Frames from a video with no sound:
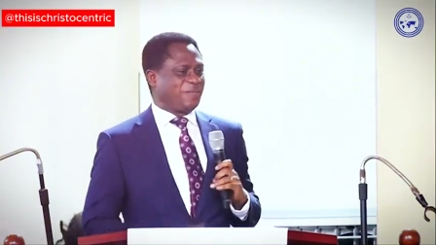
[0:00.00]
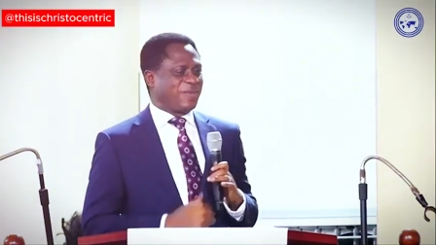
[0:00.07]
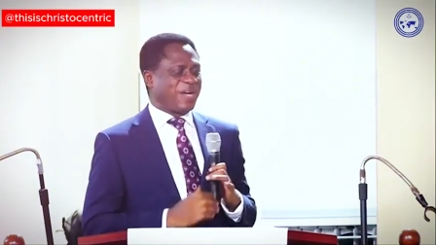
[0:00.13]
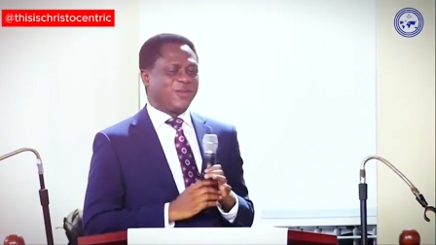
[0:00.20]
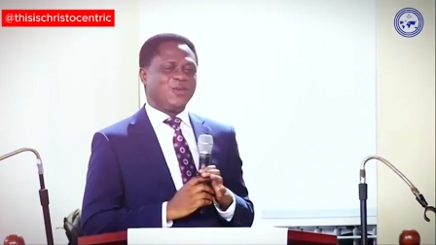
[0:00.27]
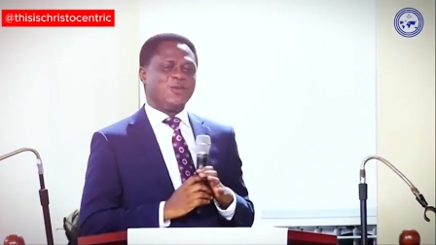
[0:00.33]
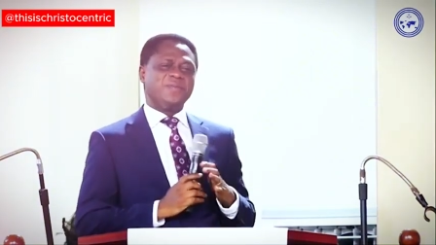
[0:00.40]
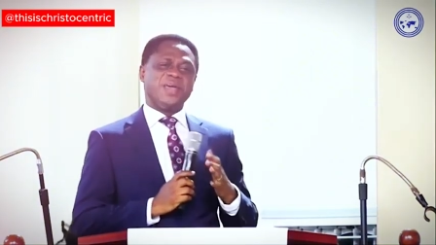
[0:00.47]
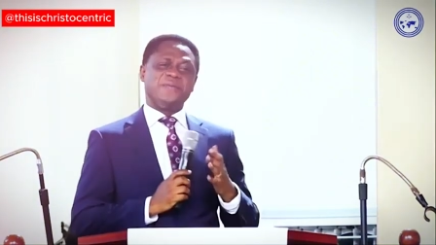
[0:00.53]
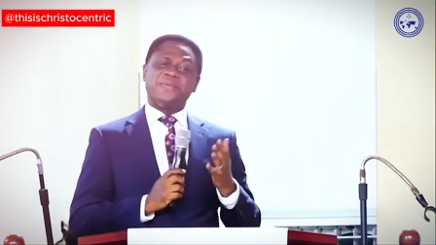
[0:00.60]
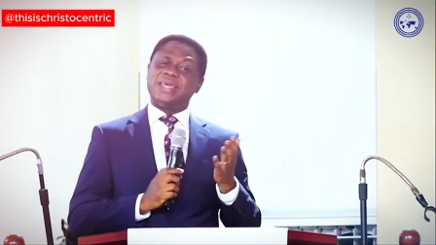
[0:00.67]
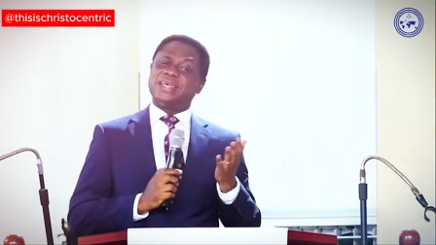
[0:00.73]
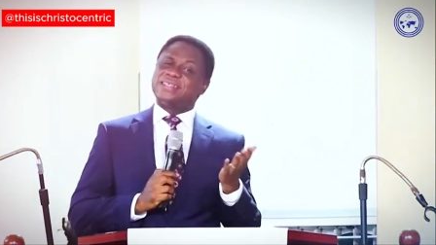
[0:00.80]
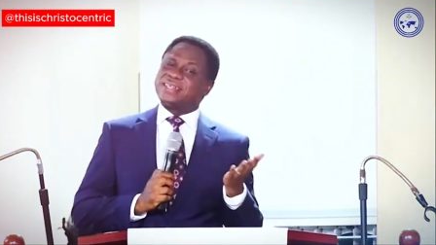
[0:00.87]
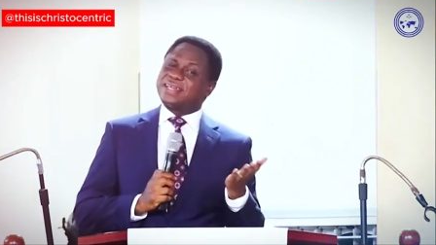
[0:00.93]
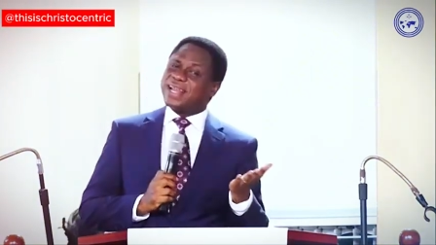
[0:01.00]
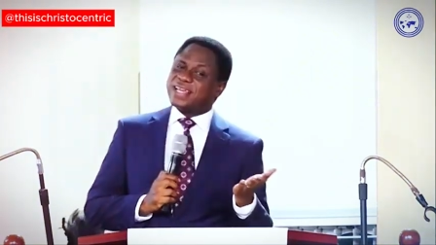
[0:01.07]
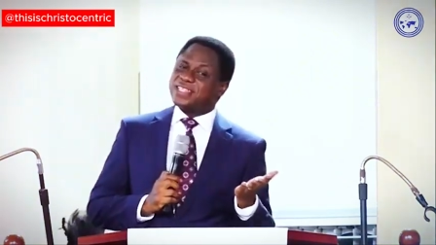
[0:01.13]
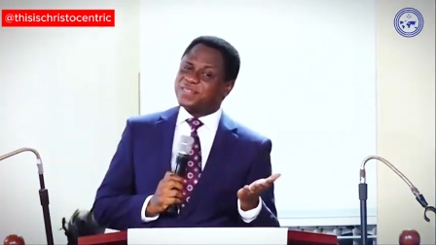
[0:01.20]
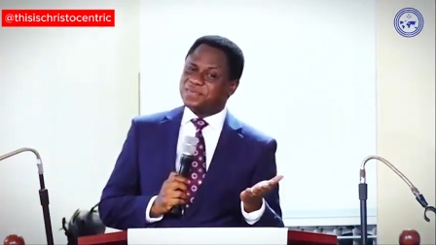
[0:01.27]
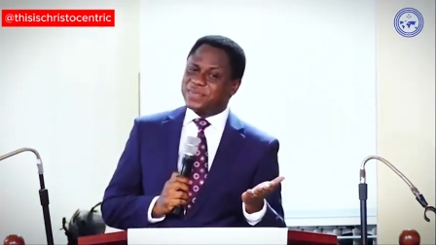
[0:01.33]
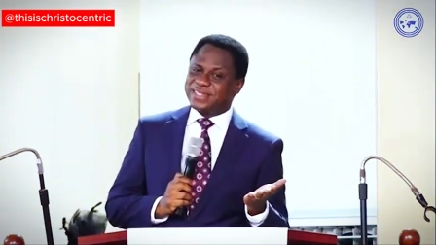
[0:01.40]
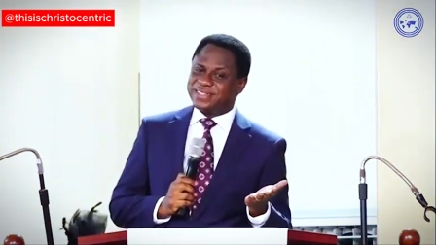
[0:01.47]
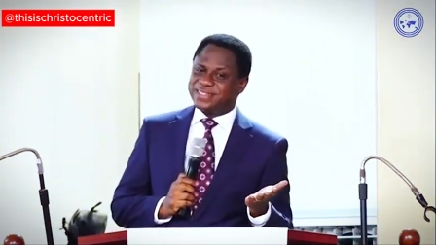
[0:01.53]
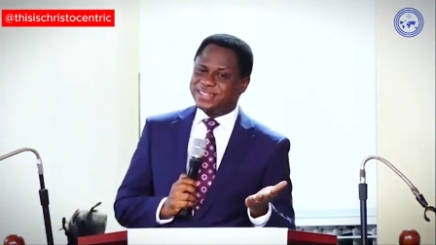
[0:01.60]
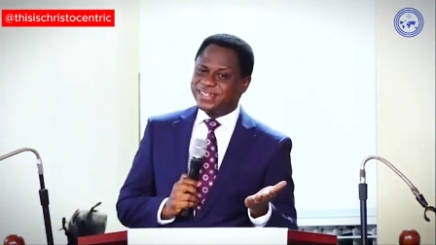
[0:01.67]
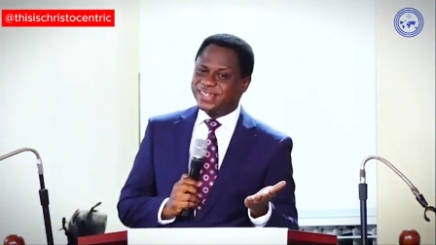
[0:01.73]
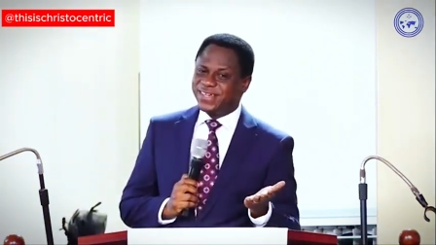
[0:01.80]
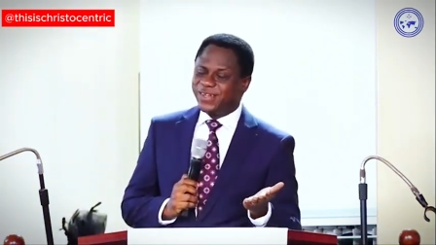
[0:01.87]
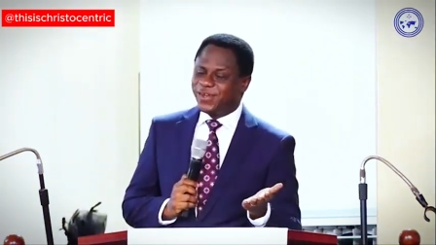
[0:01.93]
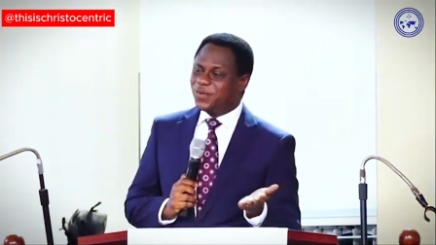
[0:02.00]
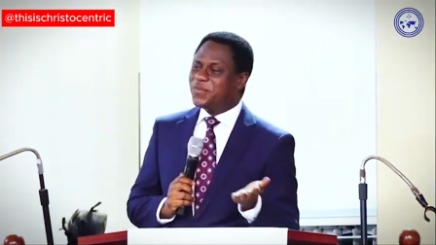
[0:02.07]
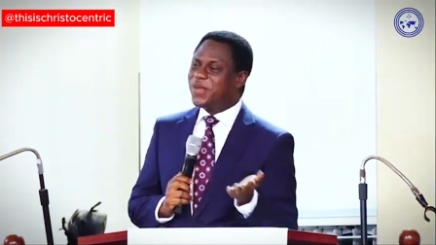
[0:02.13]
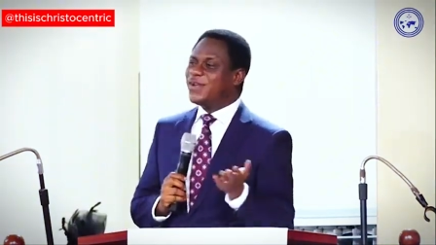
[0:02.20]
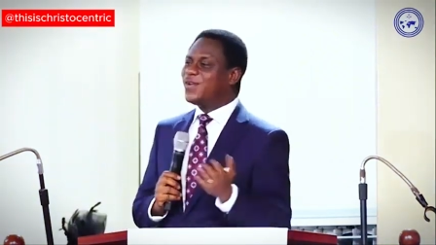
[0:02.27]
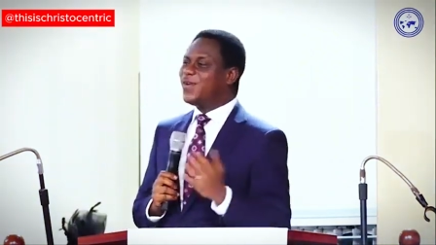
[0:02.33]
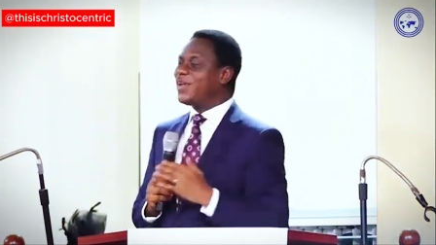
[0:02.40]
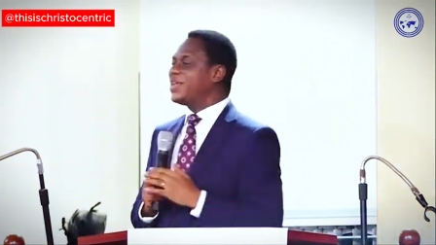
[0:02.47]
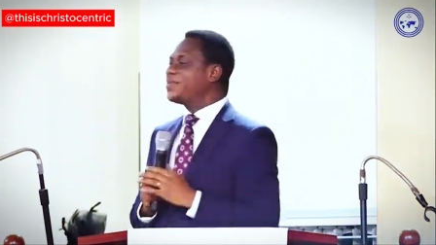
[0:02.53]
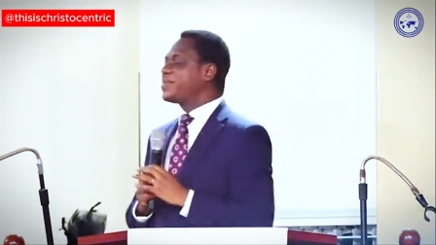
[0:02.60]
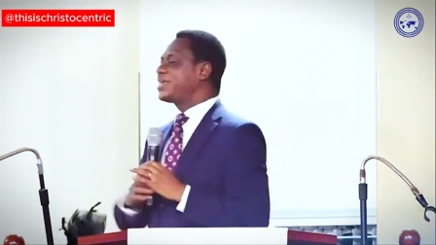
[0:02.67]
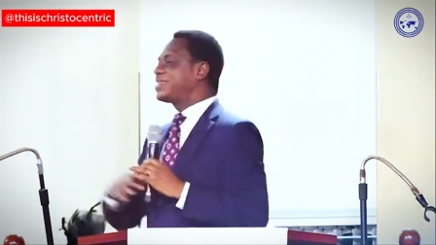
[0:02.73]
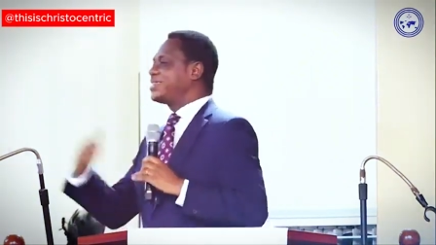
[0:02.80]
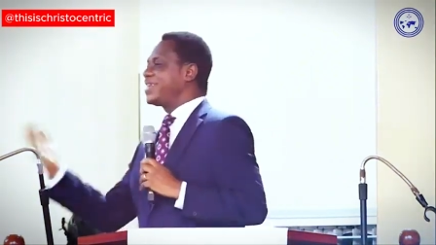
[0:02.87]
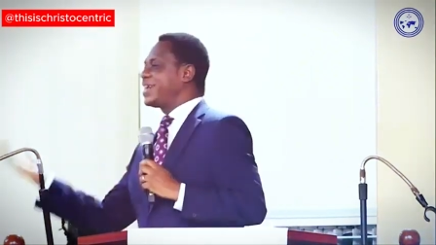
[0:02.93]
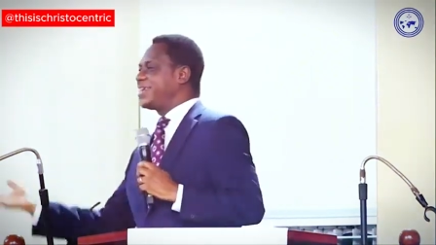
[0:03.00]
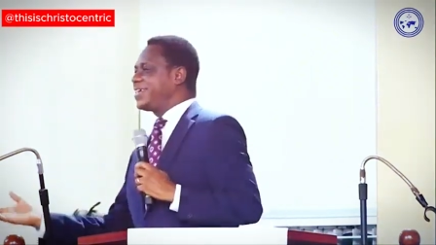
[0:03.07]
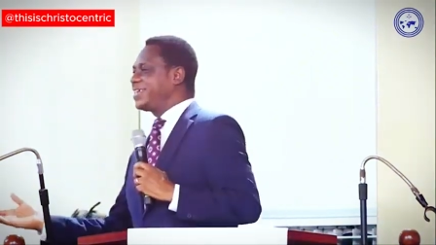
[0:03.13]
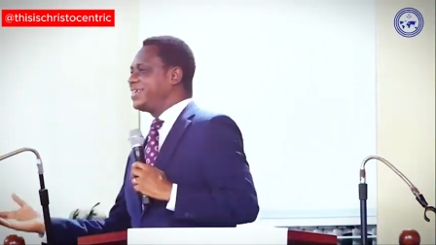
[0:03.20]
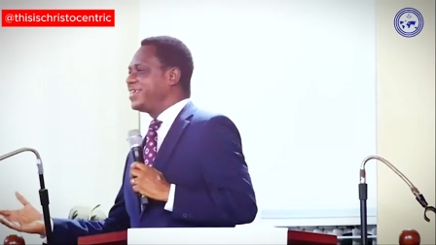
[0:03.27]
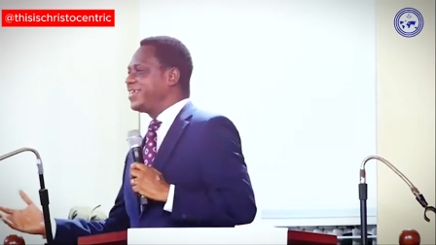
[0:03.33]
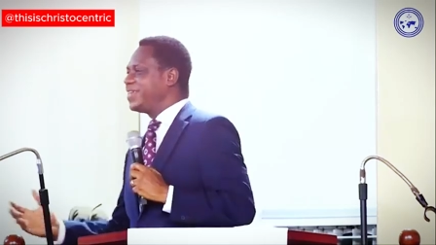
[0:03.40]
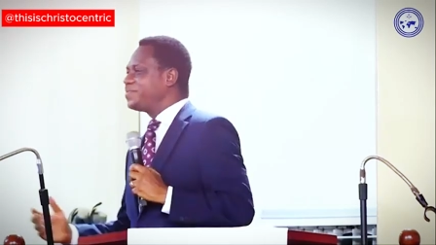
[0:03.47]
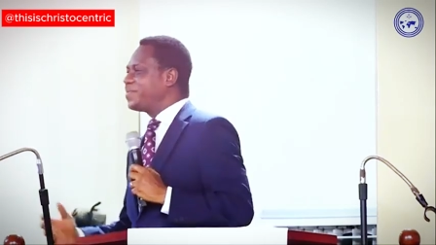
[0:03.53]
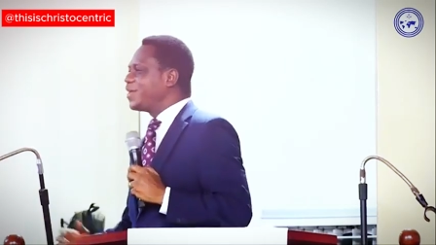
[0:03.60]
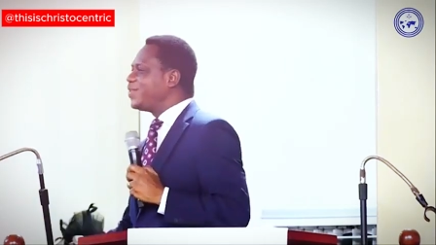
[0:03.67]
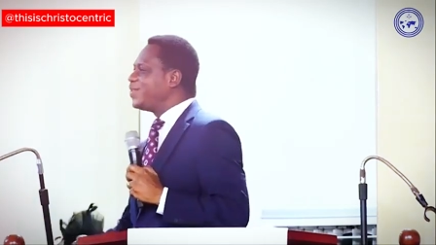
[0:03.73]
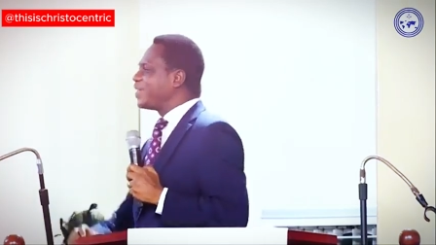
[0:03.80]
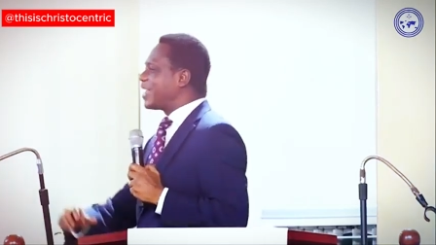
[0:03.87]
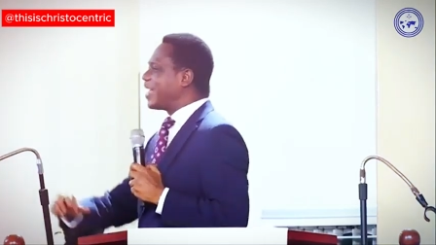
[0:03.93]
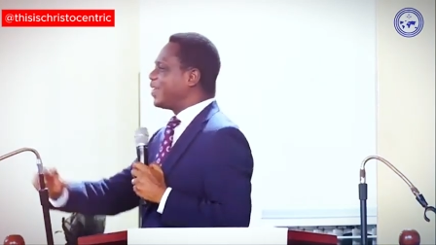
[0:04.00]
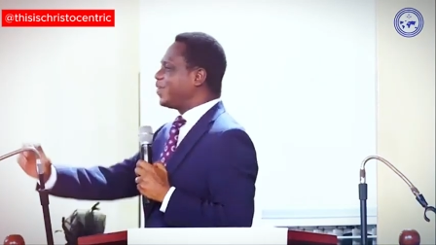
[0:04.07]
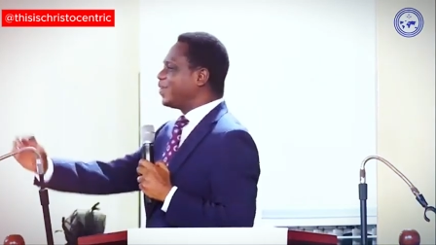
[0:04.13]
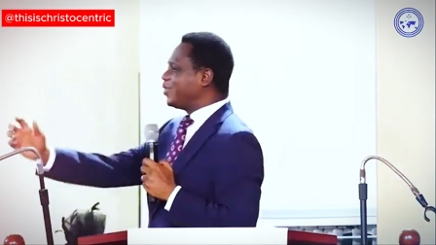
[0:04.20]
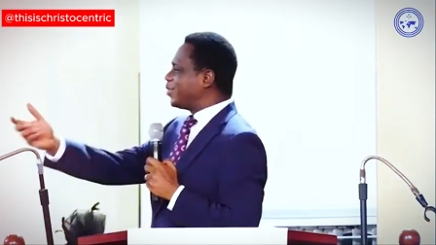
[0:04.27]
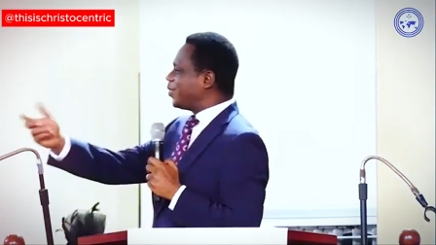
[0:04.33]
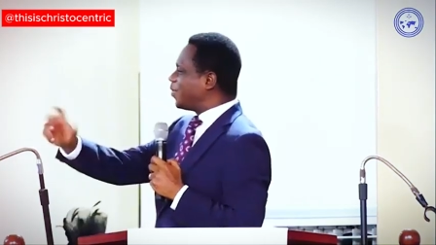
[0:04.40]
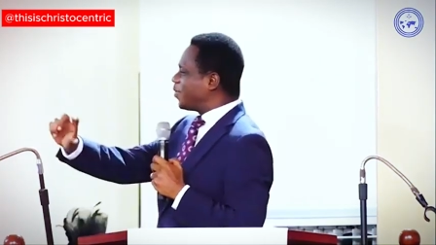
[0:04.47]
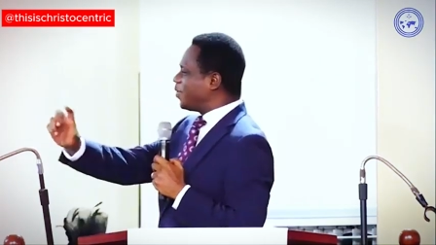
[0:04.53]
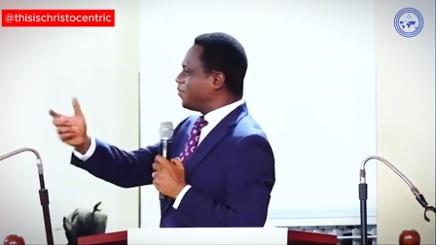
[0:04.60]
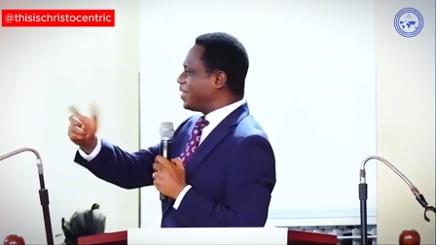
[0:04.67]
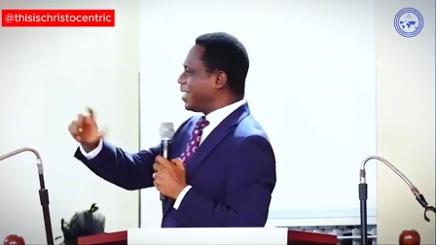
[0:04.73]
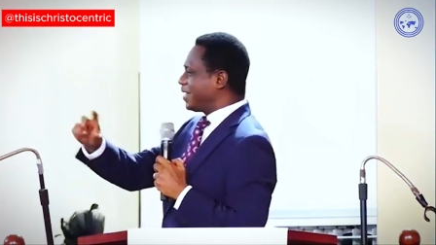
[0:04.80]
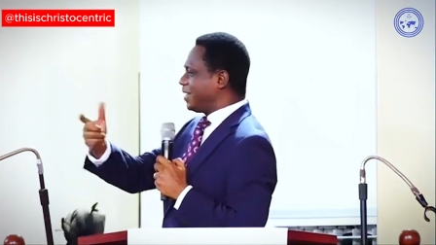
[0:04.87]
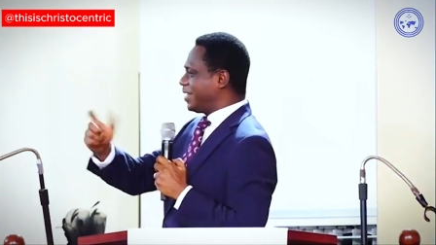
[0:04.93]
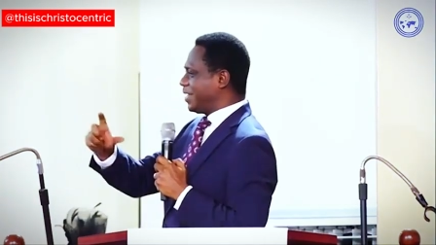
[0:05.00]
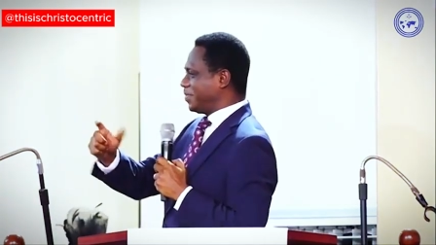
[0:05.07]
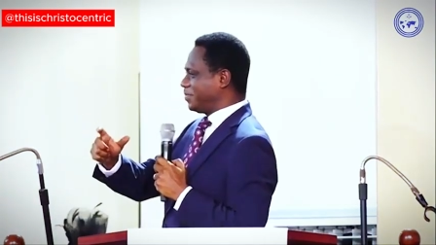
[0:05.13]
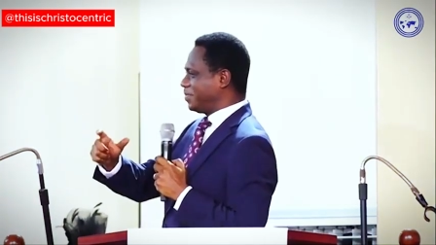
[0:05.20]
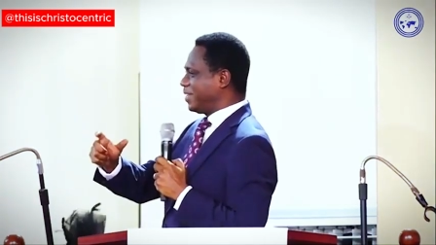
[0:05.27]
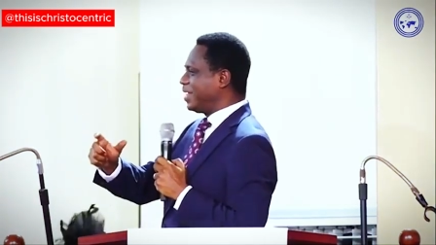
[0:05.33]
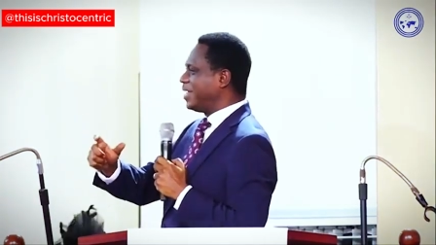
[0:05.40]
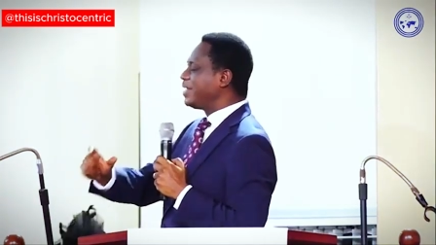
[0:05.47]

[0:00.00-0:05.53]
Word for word: But you may be his classmate. You may know him as Nana, but you cannot joke with that name.